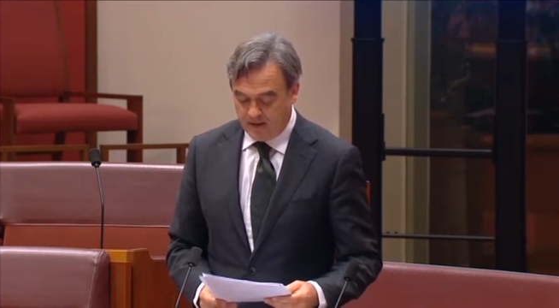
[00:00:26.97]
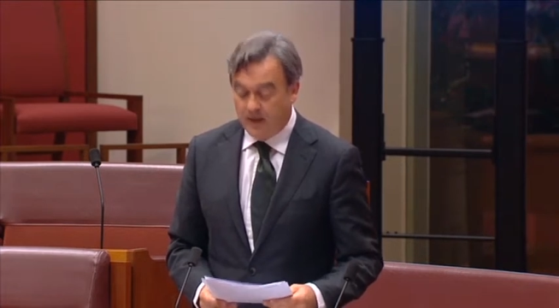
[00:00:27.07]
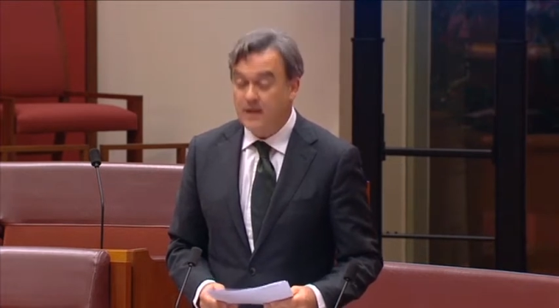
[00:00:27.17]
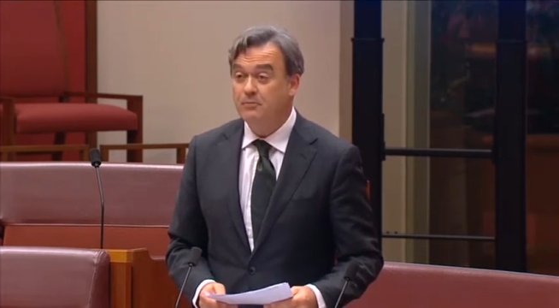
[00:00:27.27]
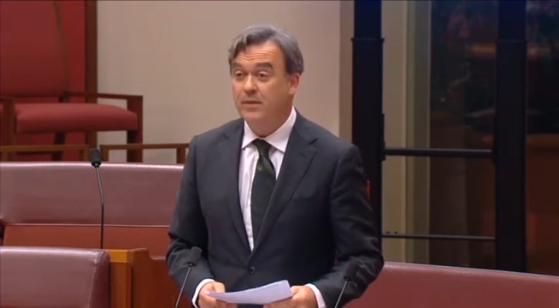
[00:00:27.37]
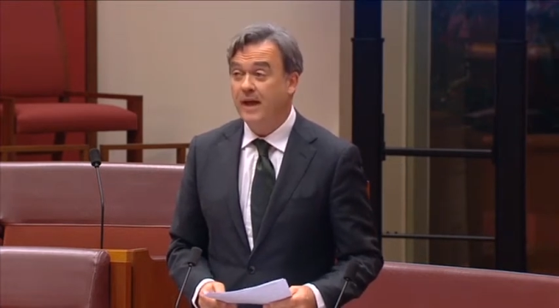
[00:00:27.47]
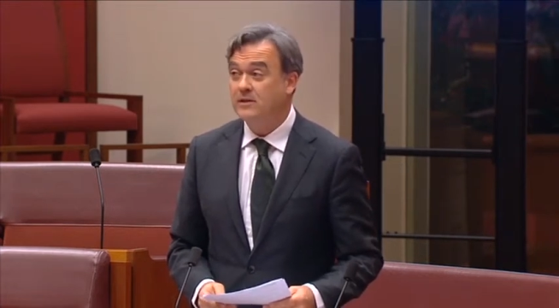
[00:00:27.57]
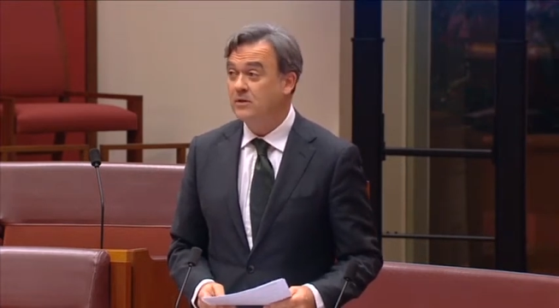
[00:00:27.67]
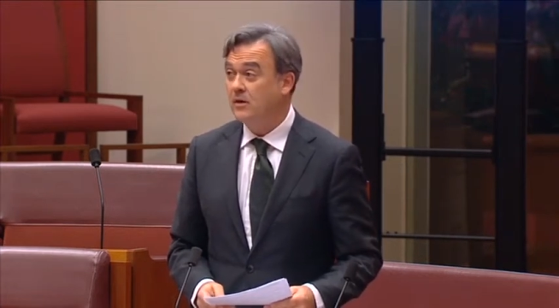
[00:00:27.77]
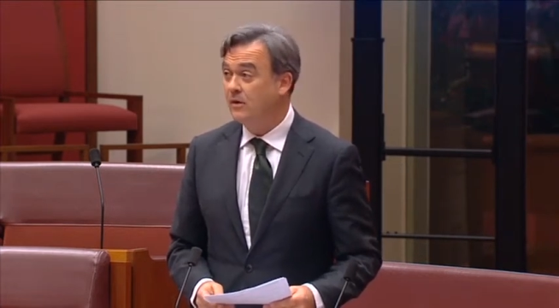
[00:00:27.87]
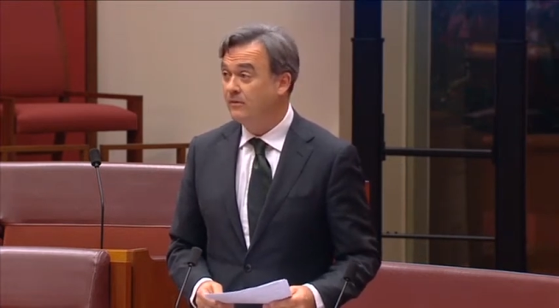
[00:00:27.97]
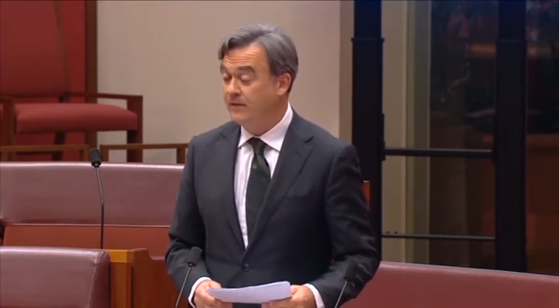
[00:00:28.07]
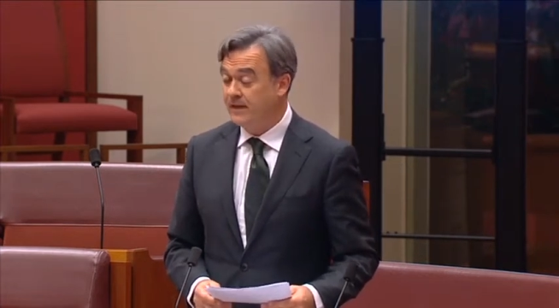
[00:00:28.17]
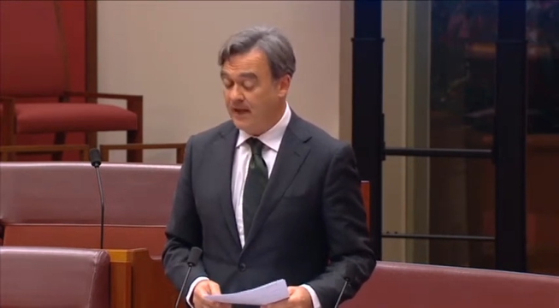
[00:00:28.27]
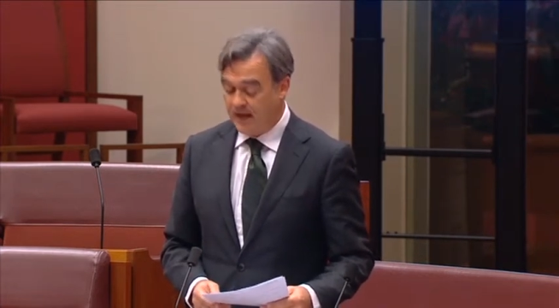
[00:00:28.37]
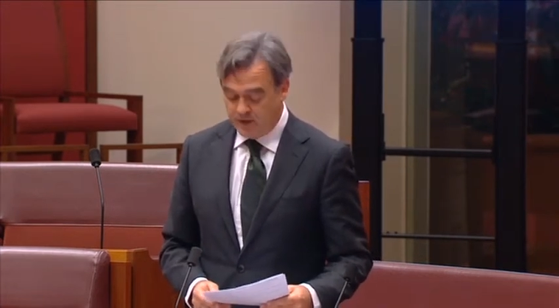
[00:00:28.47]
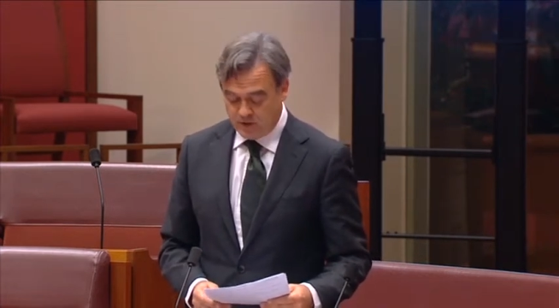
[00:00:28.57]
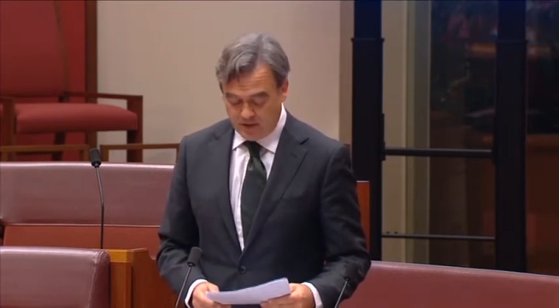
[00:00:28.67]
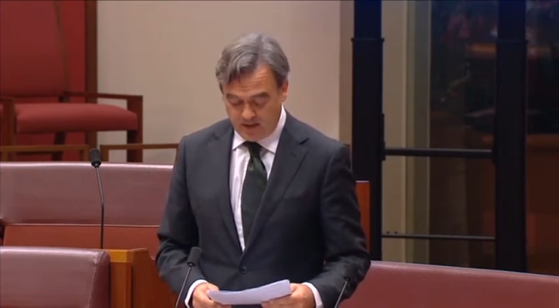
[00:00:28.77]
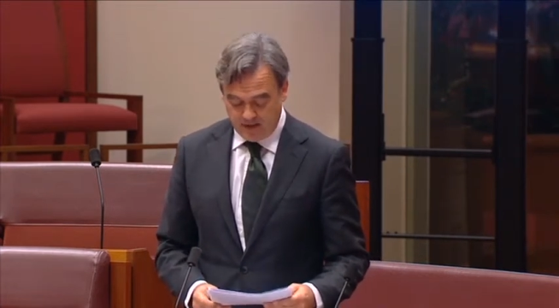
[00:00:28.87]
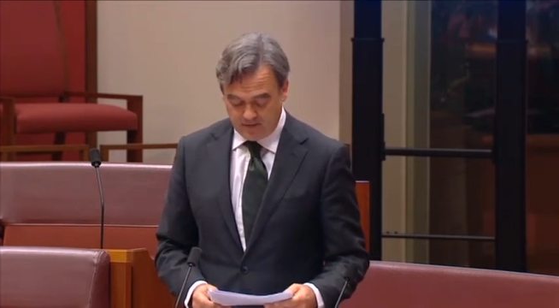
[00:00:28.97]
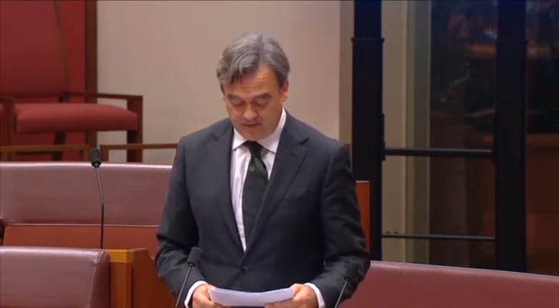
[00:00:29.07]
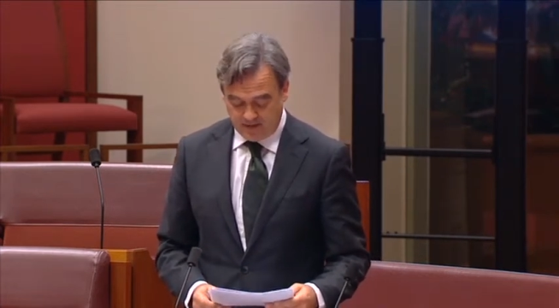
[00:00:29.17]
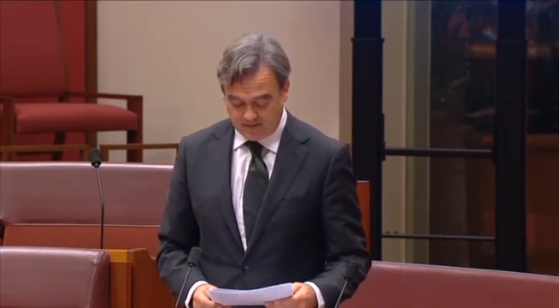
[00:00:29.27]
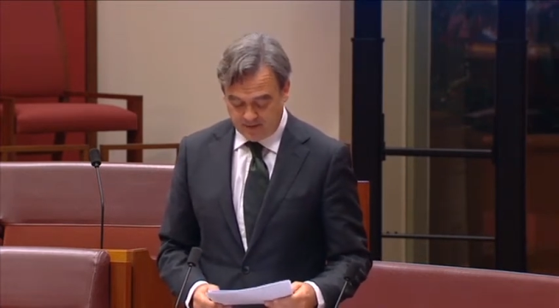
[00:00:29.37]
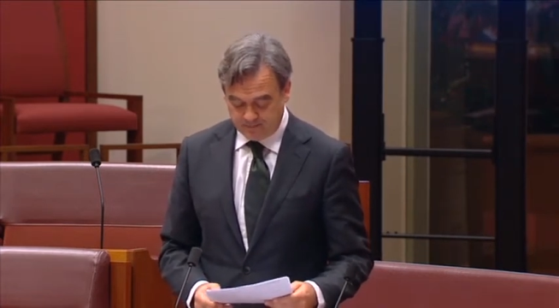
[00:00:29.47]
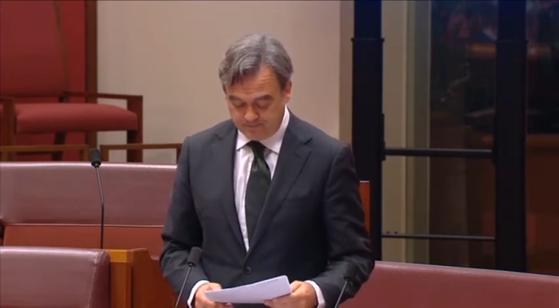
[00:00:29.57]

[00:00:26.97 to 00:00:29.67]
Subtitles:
impact on the aged care sector.